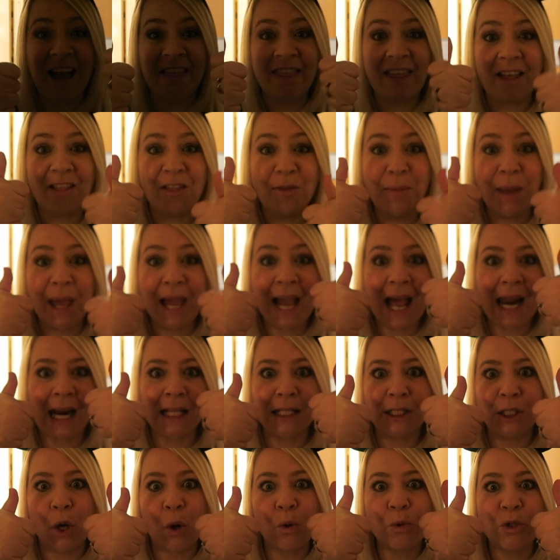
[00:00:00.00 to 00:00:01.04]
That's me,
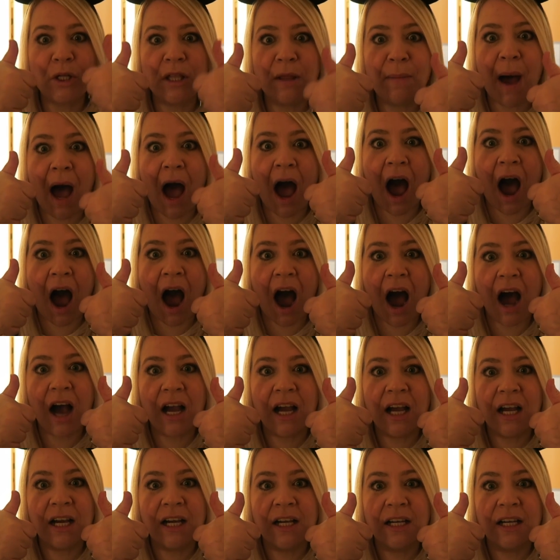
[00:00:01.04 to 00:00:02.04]
let's go to the park.